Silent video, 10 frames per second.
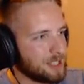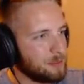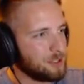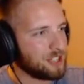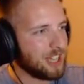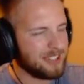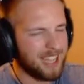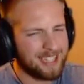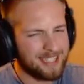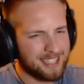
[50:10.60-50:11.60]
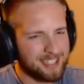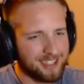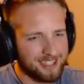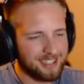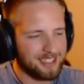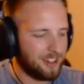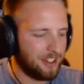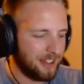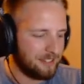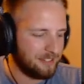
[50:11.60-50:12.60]
pushed out. Yeah, TikTok, all
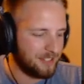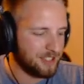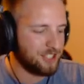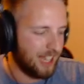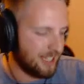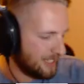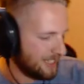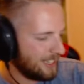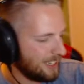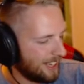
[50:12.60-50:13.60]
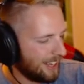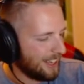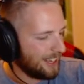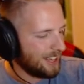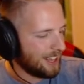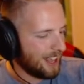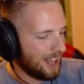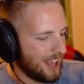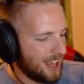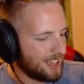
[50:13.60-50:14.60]
that fun jazz.
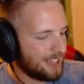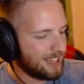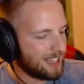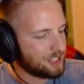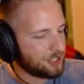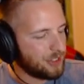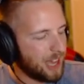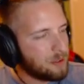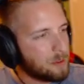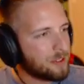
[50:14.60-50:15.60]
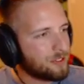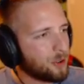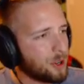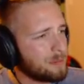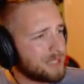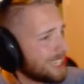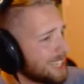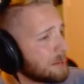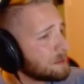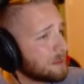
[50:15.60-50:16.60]
And so that will perform 10
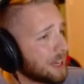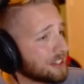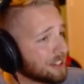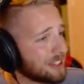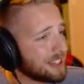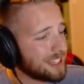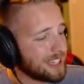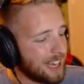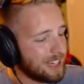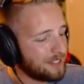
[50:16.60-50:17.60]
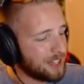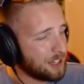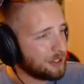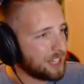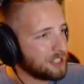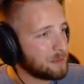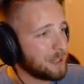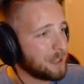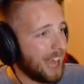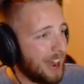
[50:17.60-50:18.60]
times better than any video that you
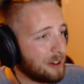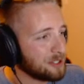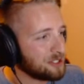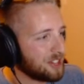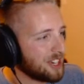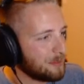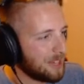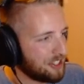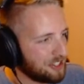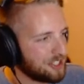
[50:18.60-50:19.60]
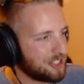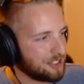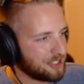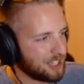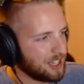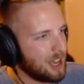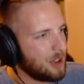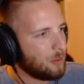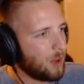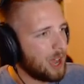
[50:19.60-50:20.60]
spend hours trying to make good. So it's like,
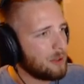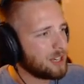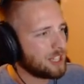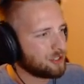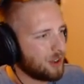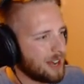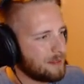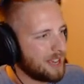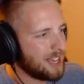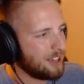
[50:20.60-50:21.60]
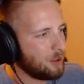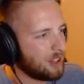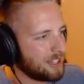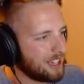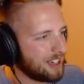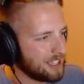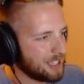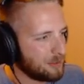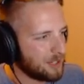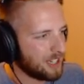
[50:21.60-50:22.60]
why would I try to make quality
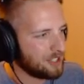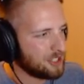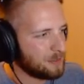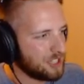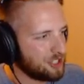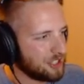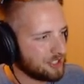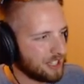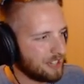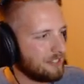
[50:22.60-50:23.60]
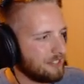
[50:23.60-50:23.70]
content when I could just make shitter stuff?